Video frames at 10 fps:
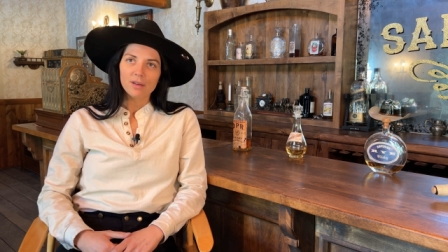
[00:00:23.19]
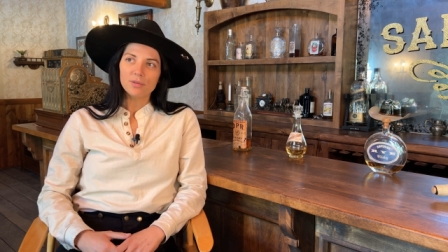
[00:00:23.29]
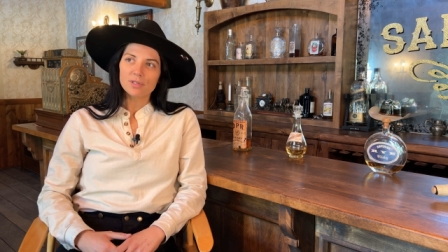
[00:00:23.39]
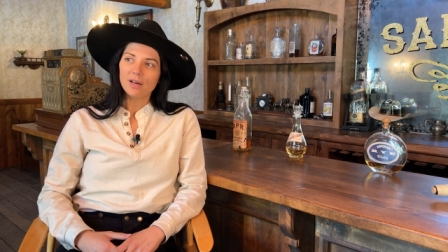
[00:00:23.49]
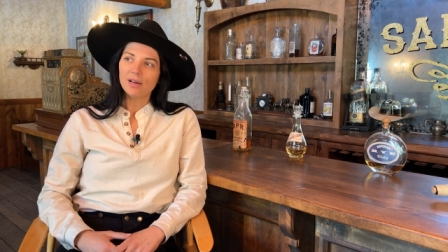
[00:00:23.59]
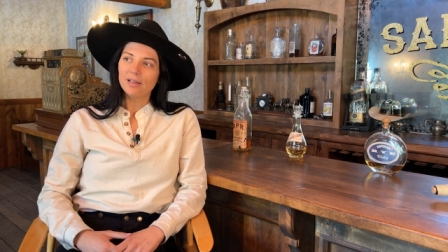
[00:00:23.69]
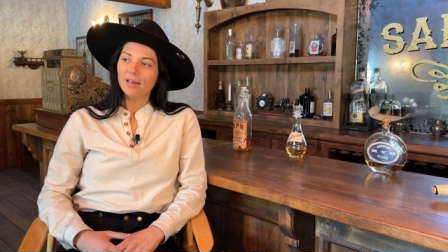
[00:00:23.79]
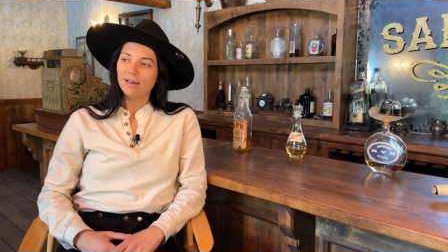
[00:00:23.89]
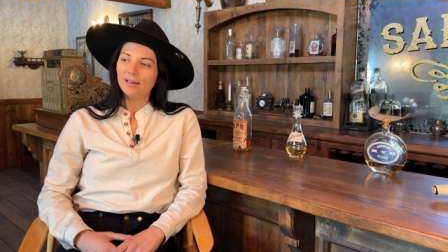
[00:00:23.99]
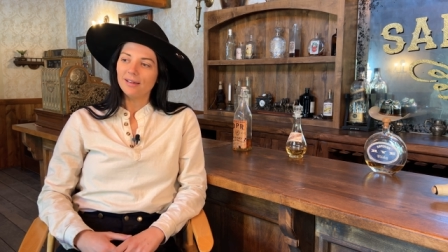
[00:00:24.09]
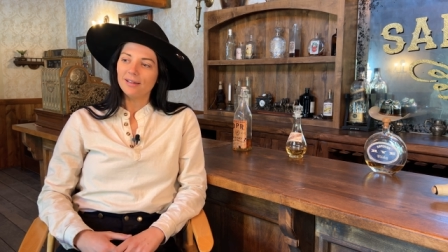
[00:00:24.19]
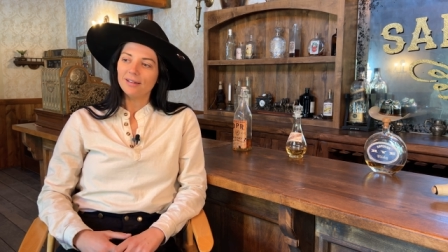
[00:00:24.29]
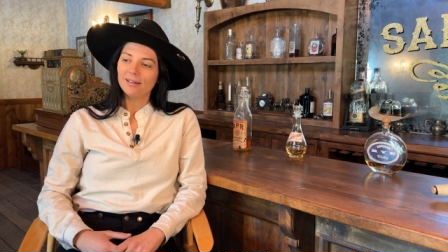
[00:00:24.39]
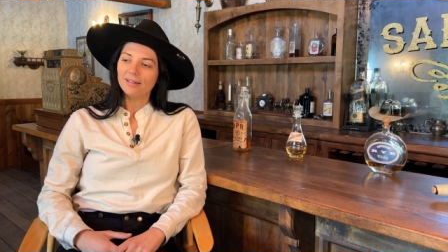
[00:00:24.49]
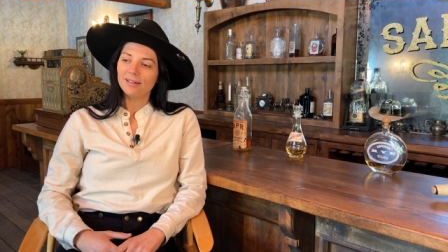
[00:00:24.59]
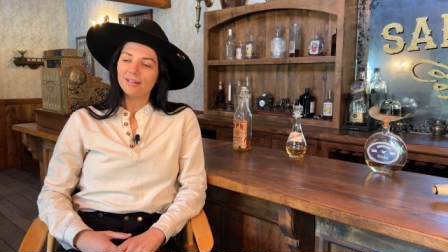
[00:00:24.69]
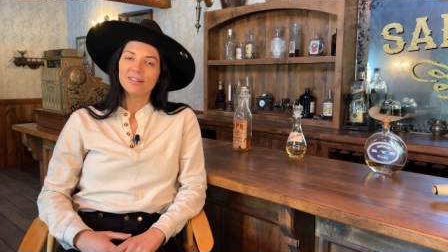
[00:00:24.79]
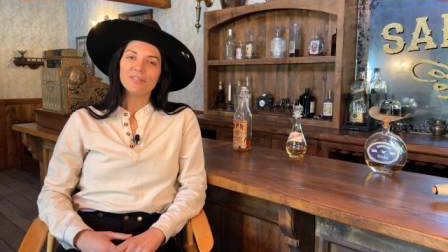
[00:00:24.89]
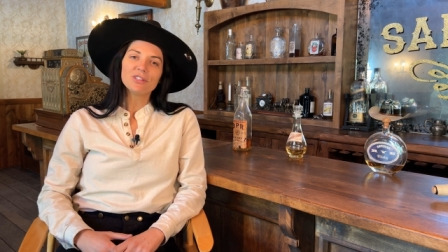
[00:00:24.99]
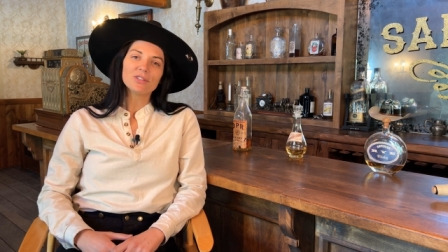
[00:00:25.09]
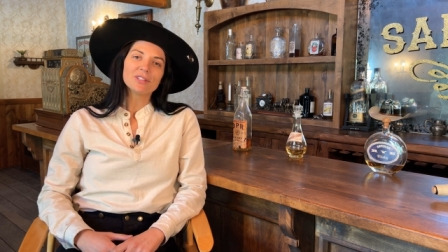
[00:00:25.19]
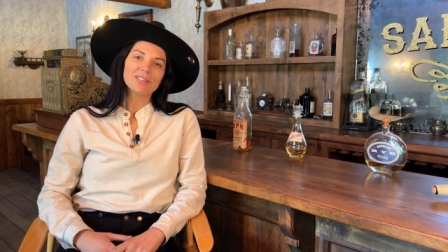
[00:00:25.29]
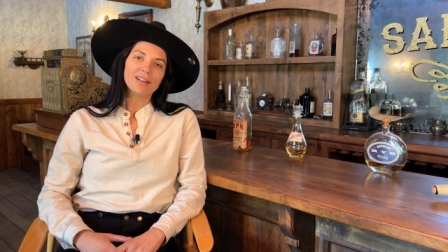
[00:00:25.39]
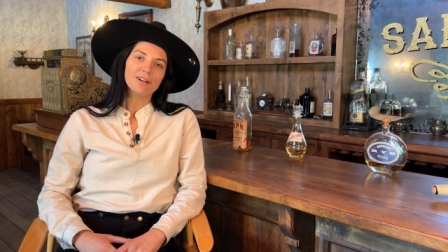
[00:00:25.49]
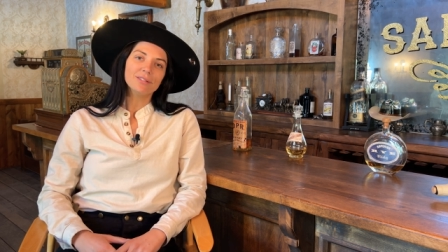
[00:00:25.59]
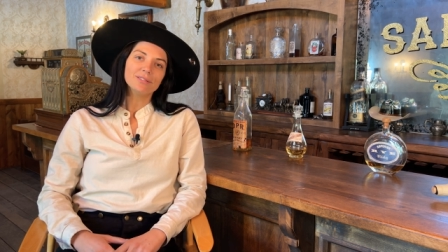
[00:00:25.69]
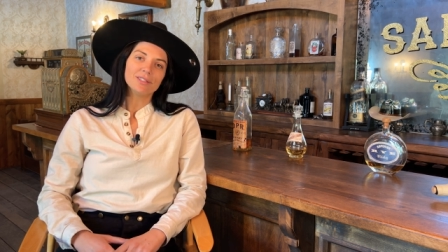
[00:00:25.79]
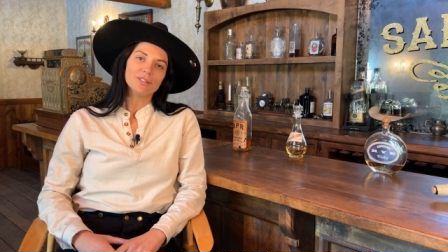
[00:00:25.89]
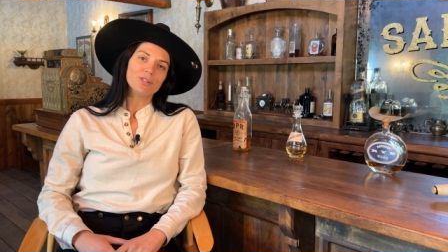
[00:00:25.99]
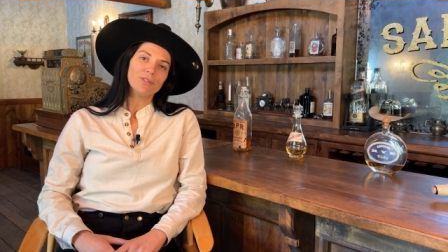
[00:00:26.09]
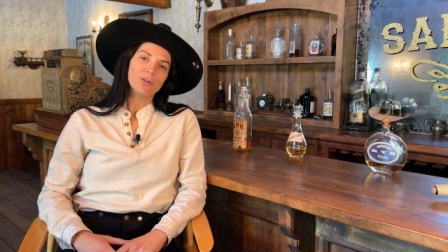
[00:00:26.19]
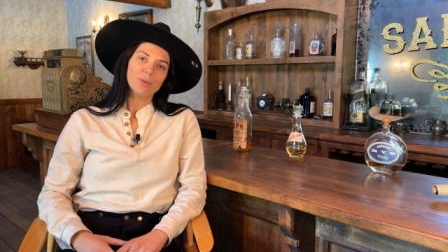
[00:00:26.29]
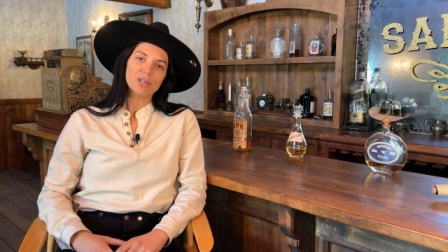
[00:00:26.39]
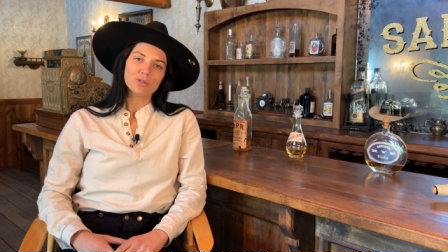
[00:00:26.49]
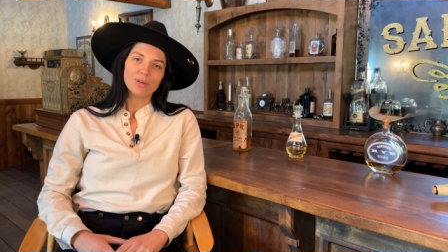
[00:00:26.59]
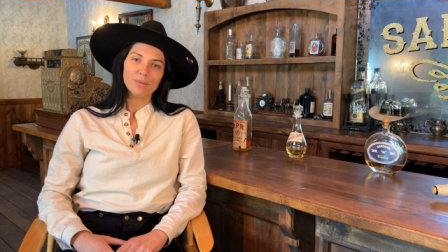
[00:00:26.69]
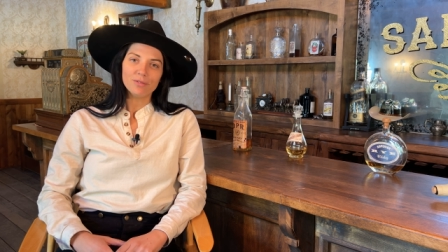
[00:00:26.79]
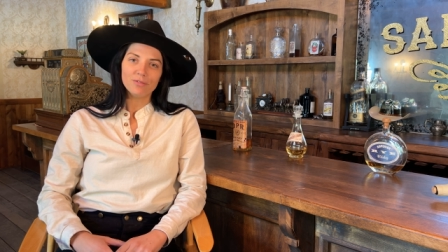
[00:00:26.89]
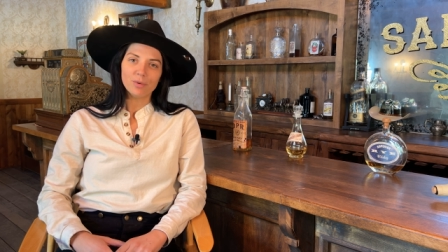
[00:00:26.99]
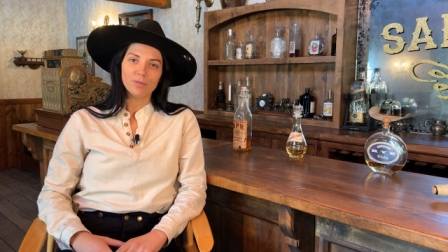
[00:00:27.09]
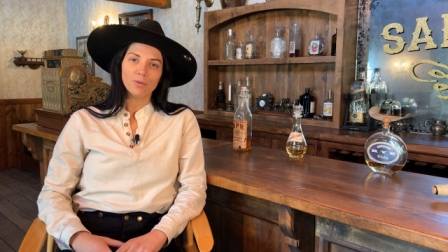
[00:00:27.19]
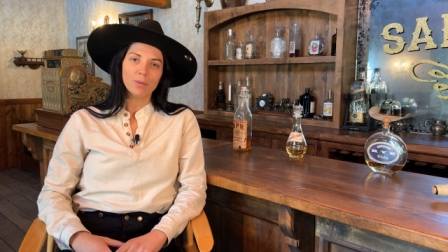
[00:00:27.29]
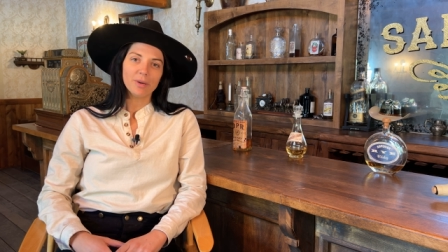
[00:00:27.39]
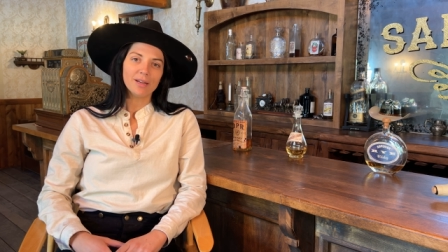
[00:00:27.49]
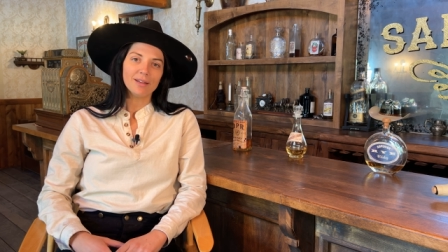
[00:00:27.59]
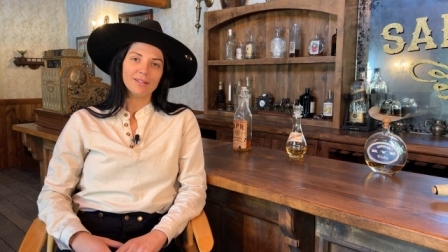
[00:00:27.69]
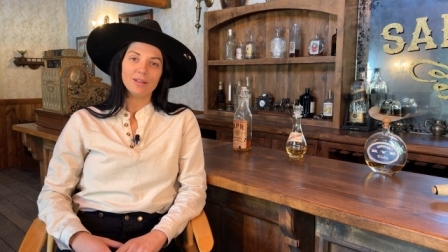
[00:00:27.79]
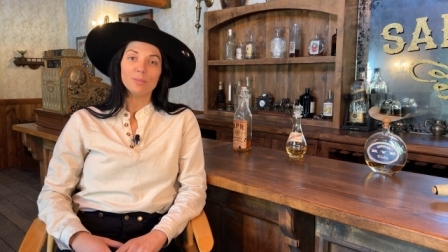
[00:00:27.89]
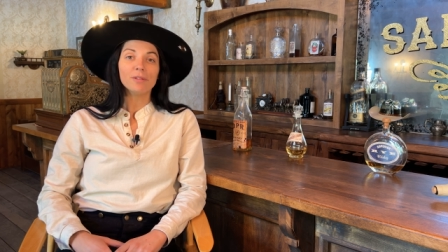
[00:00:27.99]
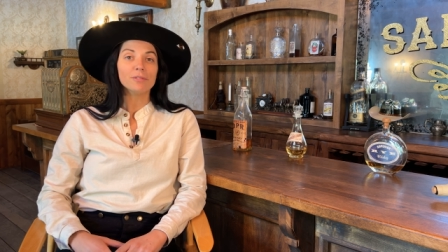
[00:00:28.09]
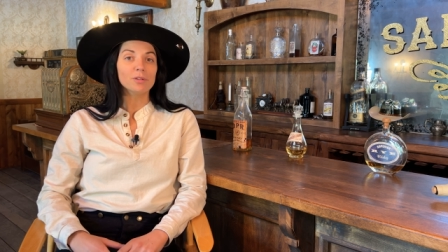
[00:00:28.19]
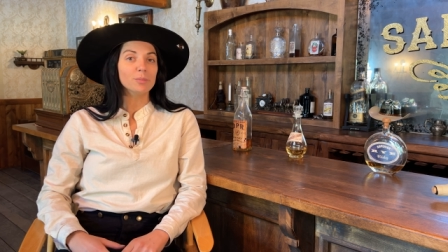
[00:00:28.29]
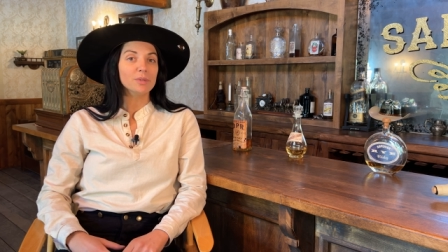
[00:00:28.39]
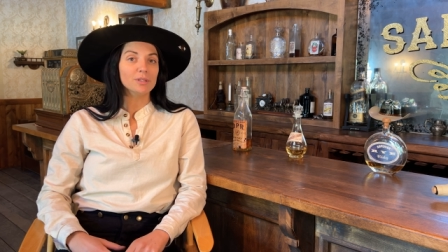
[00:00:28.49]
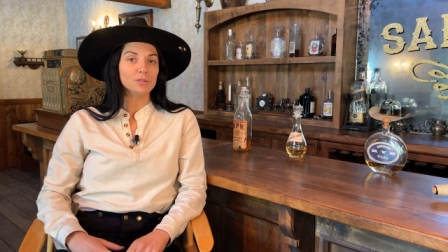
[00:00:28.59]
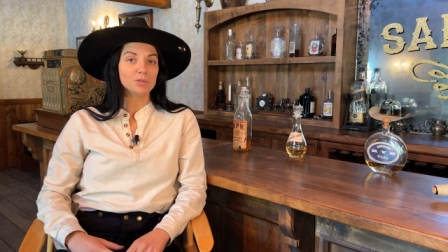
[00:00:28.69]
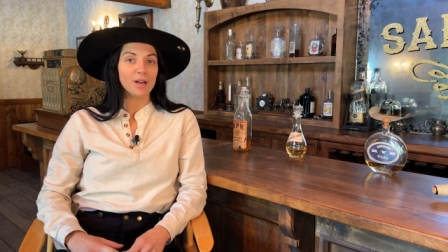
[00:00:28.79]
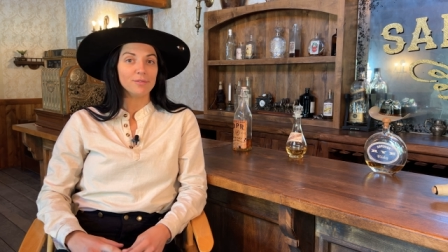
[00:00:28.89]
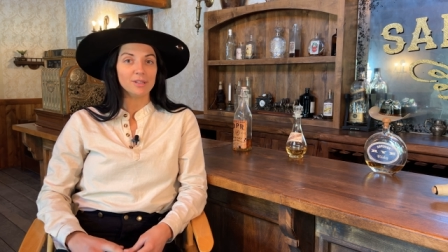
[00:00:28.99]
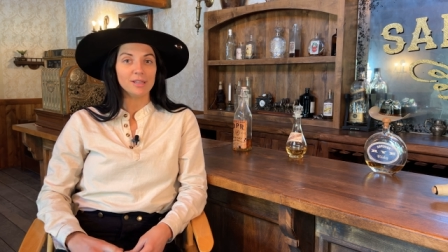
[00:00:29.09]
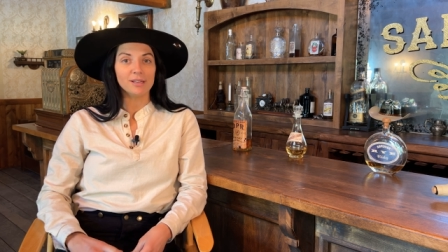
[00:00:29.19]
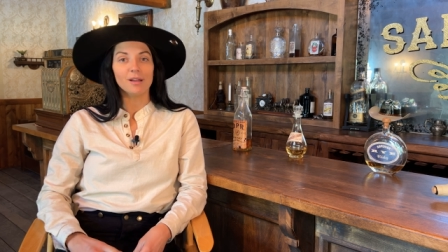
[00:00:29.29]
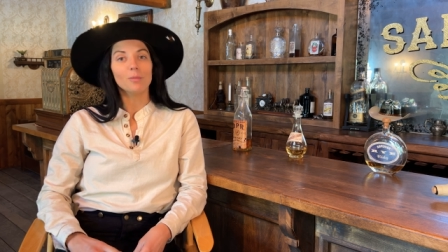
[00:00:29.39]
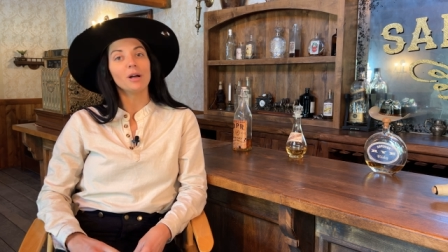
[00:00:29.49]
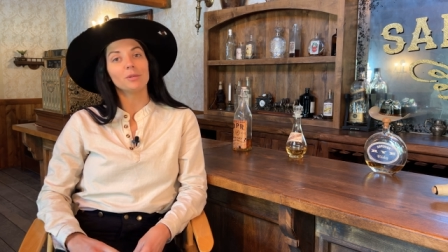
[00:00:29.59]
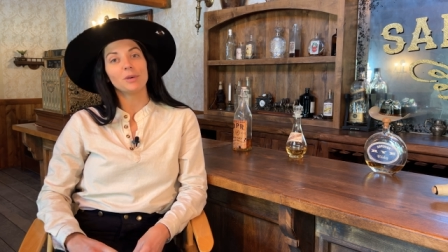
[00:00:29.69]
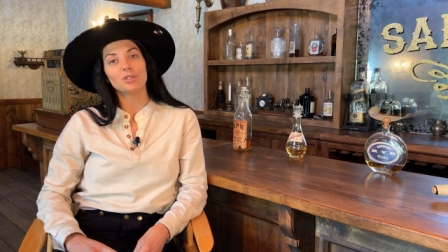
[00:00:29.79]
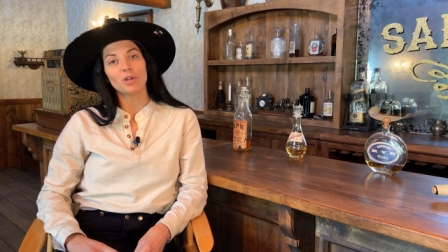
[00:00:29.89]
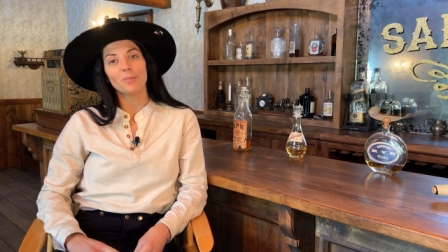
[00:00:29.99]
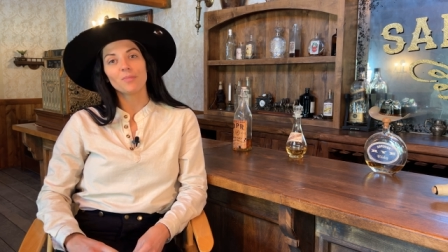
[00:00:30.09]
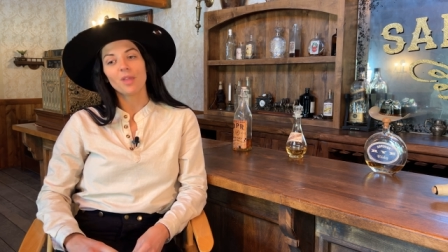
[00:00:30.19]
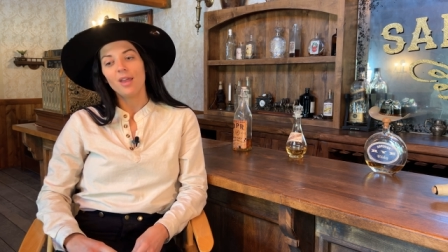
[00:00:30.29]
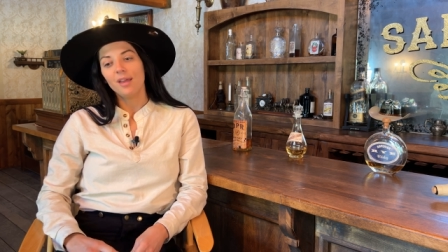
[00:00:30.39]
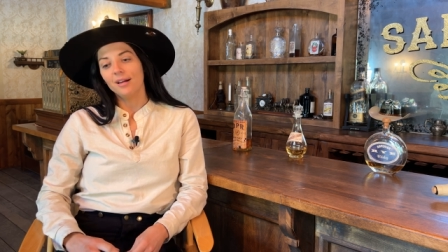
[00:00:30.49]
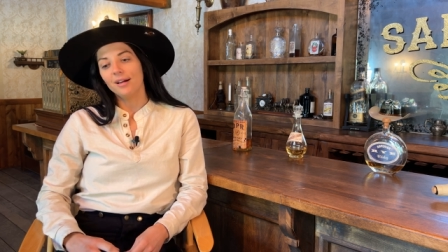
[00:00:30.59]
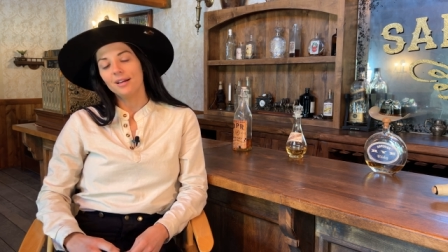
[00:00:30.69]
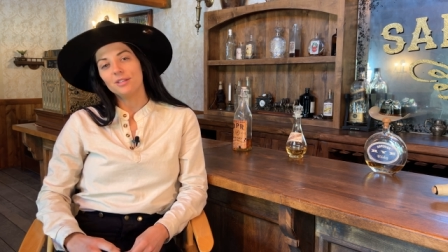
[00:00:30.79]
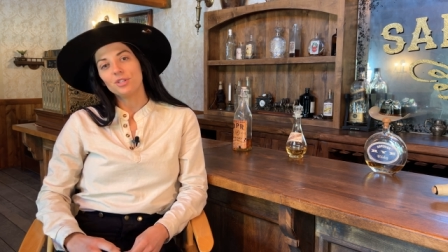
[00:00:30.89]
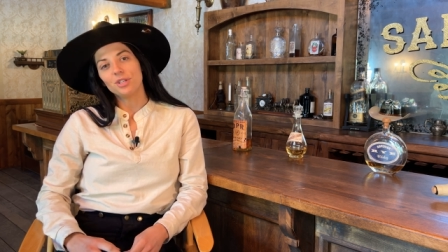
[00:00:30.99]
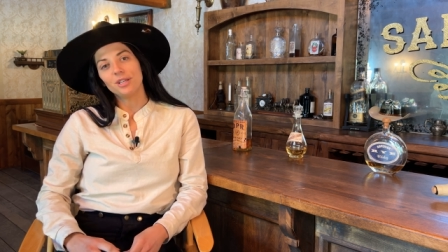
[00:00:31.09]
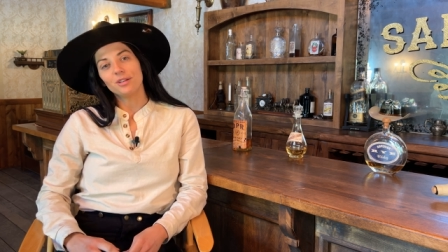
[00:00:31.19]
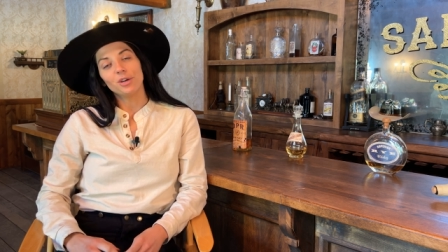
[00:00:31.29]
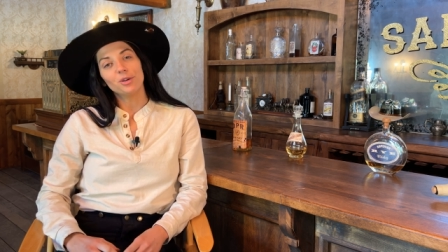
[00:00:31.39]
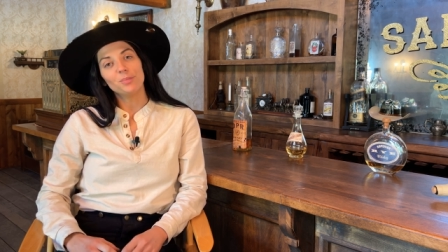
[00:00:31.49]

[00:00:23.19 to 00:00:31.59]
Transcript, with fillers: goes on uh, uh an adventure to set out to achieve her biggest dream of performing in the Buffalo Bill traveling uh, Wild West show and she and her